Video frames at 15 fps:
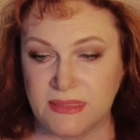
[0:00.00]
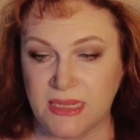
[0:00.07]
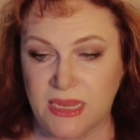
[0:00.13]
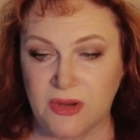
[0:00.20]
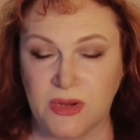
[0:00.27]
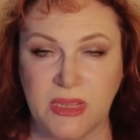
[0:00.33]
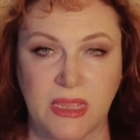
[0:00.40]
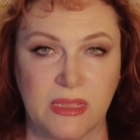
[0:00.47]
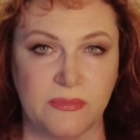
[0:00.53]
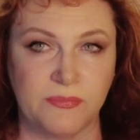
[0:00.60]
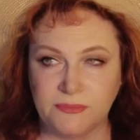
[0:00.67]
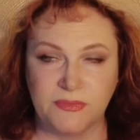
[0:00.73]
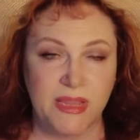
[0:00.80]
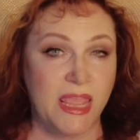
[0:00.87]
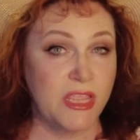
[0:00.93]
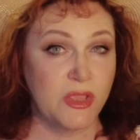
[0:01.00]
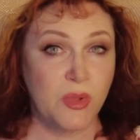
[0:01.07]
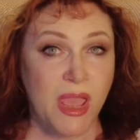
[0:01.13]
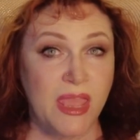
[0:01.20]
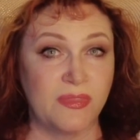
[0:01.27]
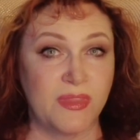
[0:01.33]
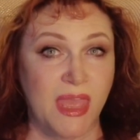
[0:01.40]
area. Now, you
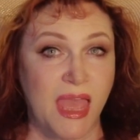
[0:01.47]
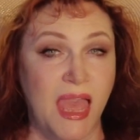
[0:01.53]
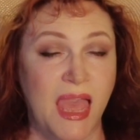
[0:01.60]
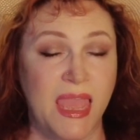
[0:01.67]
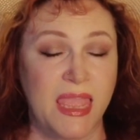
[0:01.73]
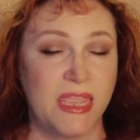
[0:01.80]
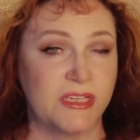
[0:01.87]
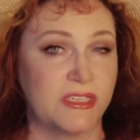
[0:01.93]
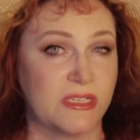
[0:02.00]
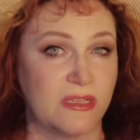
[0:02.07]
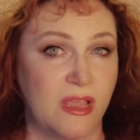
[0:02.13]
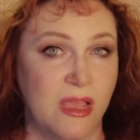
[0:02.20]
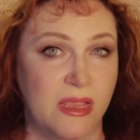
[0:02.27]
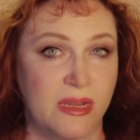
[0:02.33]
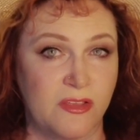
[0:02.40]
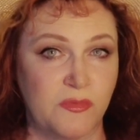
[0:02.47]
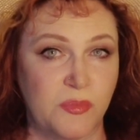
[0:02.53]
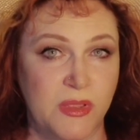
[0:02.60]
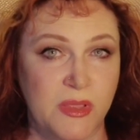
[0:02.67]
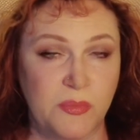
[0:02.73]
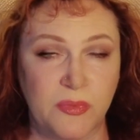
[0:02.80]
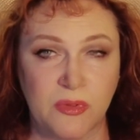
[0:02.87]
had the high echelon of
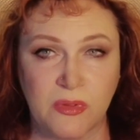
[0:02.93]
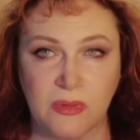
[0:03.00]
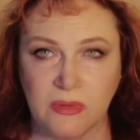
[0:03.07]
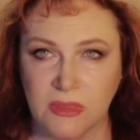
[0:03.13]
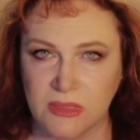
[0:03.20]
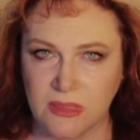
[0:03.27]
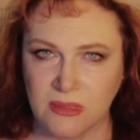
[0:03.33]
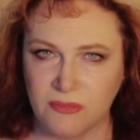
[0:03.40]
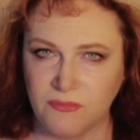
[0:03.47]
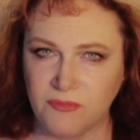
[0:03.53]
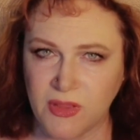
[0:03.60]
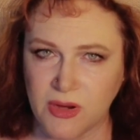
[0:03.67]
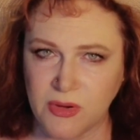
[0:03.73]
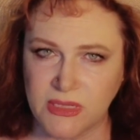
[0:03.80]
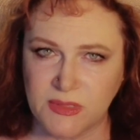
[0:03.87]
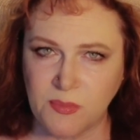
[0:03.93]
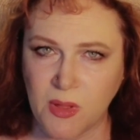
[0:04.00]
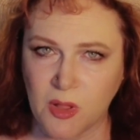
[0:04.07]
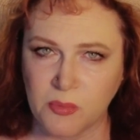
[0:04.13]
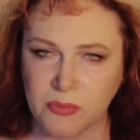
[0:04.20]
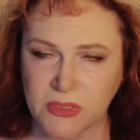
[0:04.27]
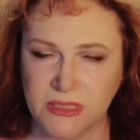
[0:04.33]
people, very
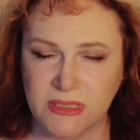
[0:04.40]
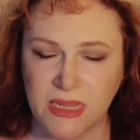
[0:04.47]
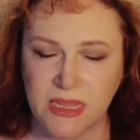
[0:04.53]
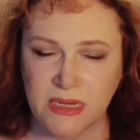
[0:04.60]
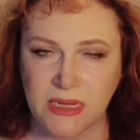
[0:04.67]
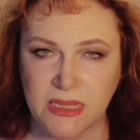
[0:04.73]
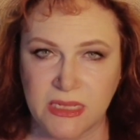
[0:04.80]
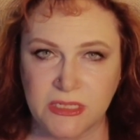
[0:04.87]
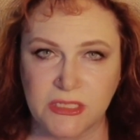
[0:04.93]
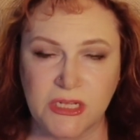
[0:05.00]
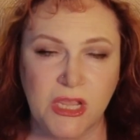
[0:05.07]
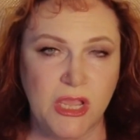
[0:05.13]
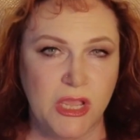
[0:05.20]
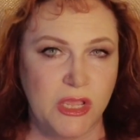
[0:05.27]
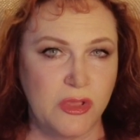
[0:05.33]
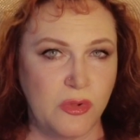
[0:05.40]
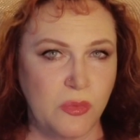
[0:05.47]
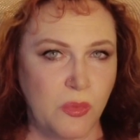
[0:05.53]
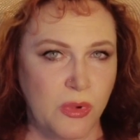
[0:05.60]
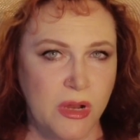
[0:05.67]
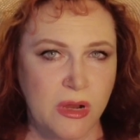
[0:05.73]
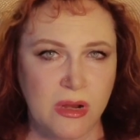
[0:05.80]
small percentage,
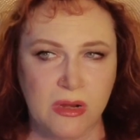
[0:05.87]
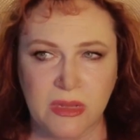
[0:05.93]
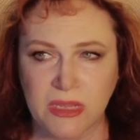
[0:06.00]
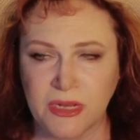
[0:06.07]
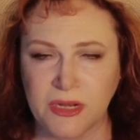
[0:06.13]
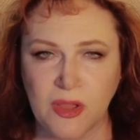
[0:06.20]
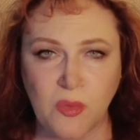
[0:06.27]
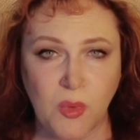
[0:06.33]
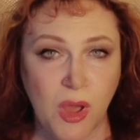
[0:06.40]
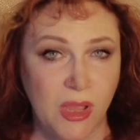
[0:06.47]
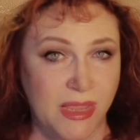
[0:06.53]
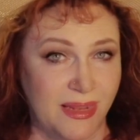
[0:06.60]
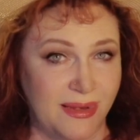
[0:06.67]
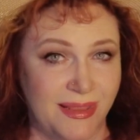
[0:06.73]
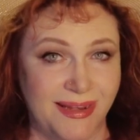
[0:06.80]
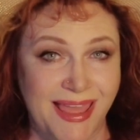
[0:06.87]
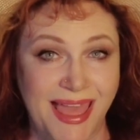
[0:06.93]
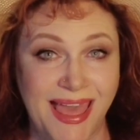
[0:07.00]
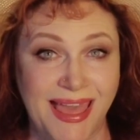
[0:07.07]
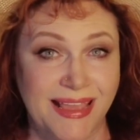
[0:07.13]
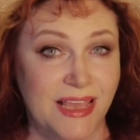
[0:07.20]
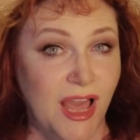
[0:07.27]
who were, walking in
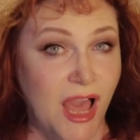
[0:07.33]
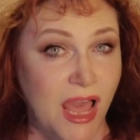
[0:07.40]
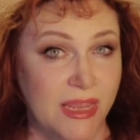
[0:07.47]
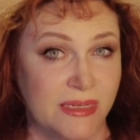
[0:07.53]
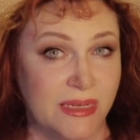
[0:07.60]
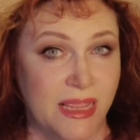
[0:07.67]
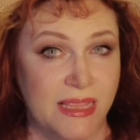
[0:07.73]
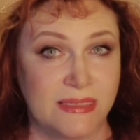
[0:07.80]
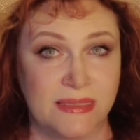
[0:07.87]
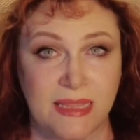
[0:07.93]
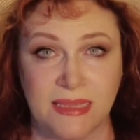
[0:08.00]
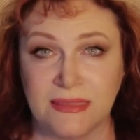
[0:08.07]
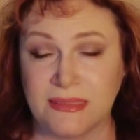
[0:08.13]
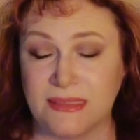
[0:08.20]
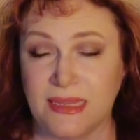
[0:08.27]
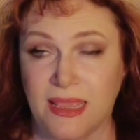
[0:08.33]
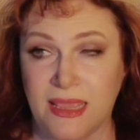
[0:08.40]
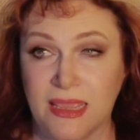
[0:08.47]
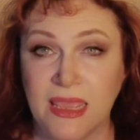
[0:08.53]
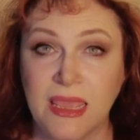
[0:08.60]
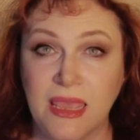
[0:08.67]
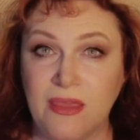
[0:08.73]
high cotton, as they'd
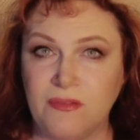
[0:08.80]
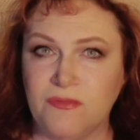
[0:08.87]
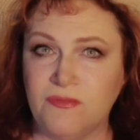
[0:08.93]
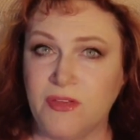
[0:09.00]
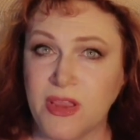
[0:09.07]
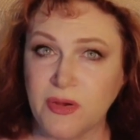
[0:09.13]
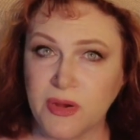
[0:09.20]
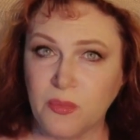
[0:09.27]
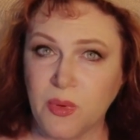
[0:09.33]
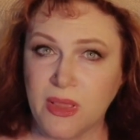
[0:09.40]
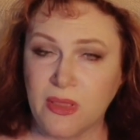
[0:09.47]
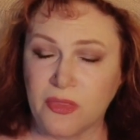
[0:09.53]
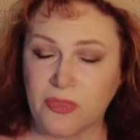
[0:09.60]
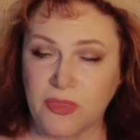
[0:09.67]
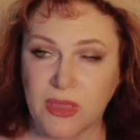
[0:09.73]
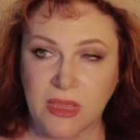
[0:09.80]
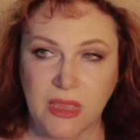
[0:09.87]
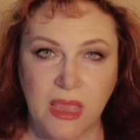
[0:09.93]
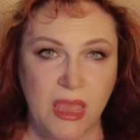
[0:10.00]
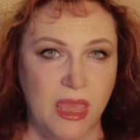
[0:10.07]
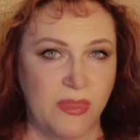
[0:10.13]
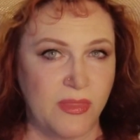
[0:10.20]
say, very wealthy.
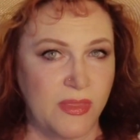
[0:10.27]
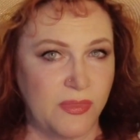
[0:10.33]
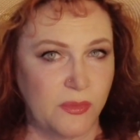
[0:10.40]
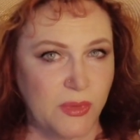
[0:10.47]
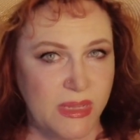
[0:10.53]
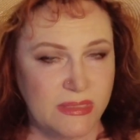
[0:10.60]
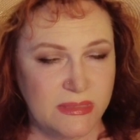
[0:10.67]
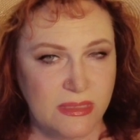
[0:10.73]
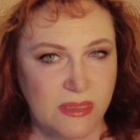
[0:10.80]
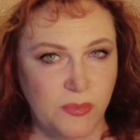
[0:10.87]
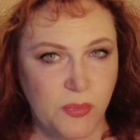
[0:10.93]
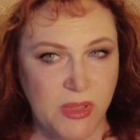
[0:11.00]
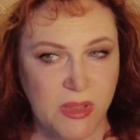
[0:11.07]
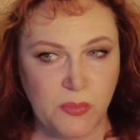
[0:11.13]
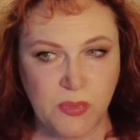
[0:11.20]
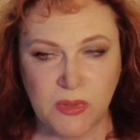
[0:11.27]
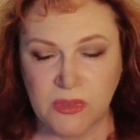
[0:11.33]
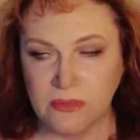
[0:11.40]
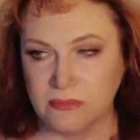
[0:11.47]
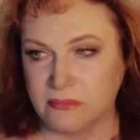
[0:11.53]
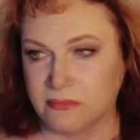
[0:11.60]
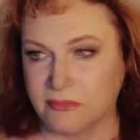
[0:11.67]
And then the rest of the
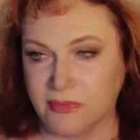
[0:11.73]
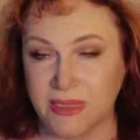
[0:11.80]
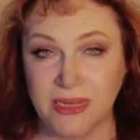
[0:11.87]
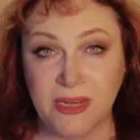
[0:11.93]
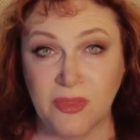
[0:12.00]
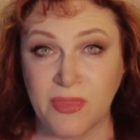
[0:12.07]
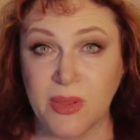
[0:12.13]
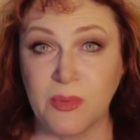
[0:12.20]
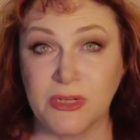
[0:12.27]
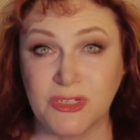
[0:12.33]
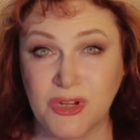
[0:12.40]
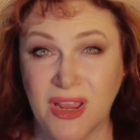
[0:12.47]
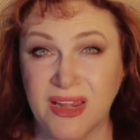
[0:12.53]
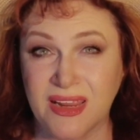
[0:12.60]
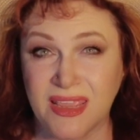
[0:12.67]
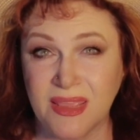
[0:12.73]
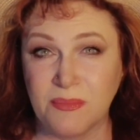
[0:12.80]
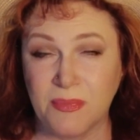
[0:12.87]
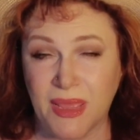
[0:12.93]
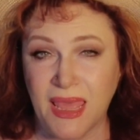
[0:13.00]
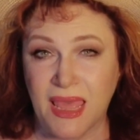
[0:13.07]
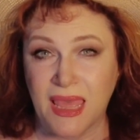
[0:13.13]
people, they were trying to get
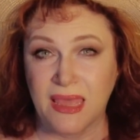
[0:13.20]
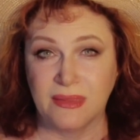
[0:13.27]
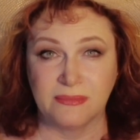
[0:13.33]
by.